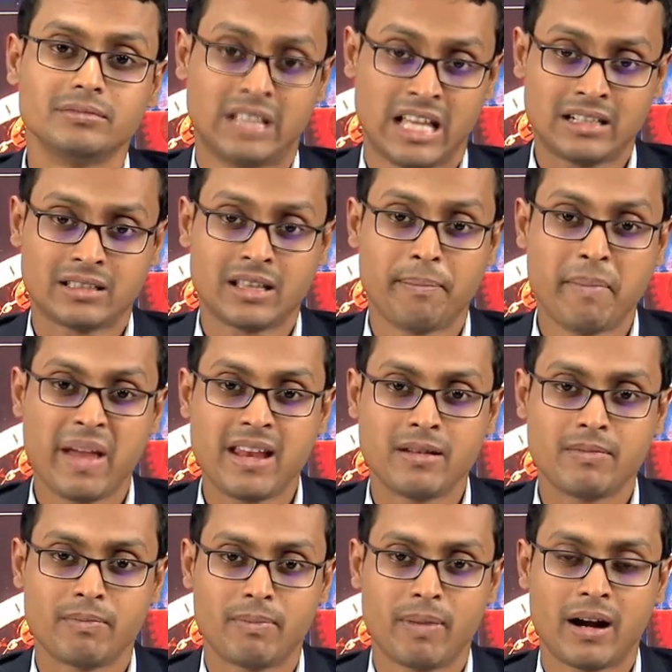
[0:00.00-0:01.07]
That is the
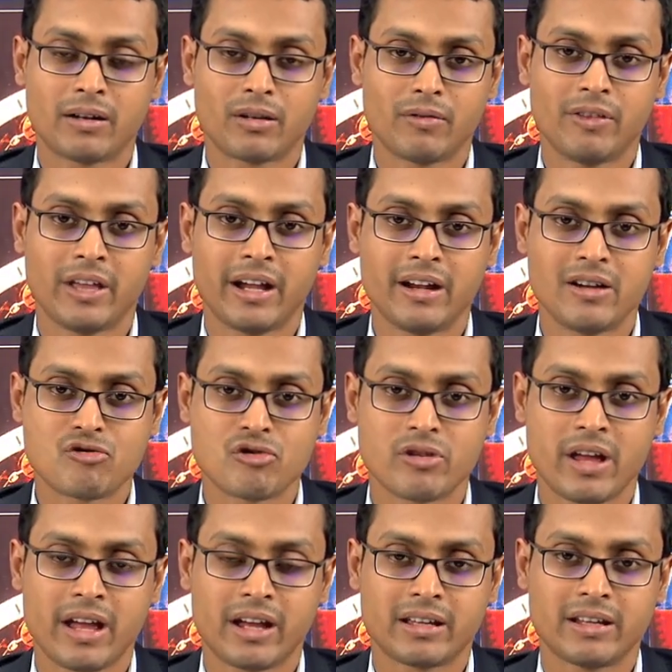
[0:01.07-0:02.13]
main part of the
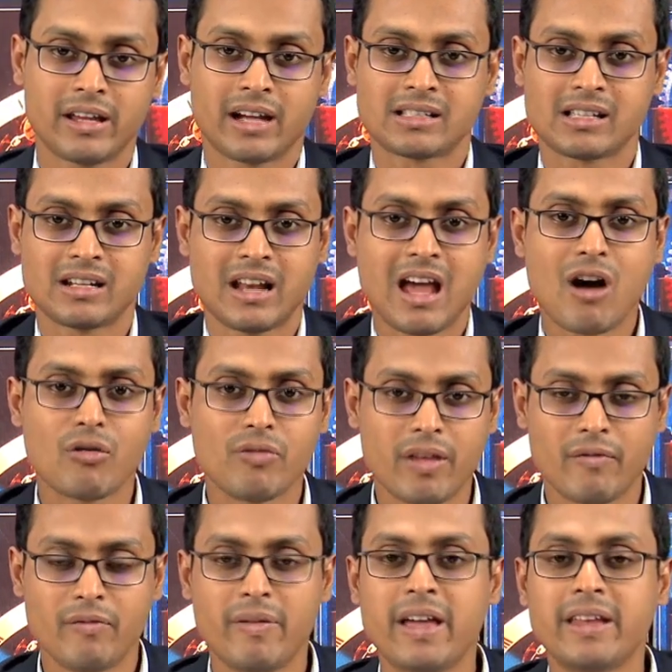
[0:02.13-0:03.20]
Heck reaction. Now,
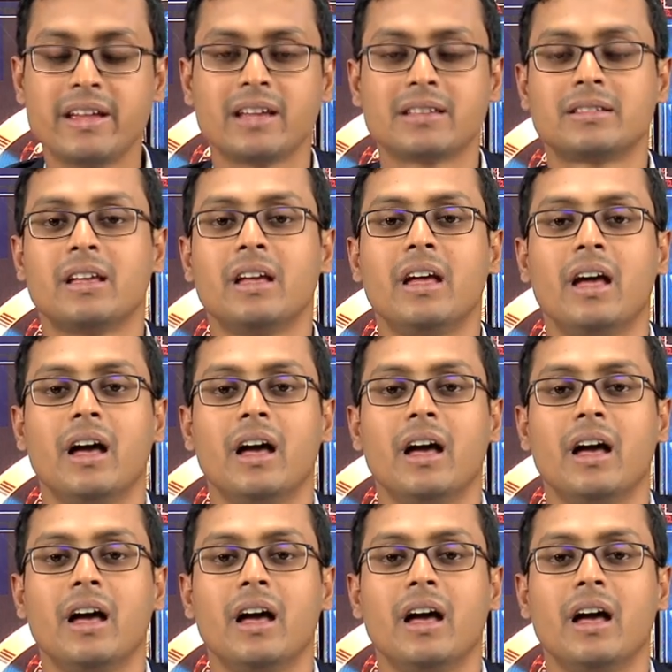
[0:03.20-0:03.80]
the various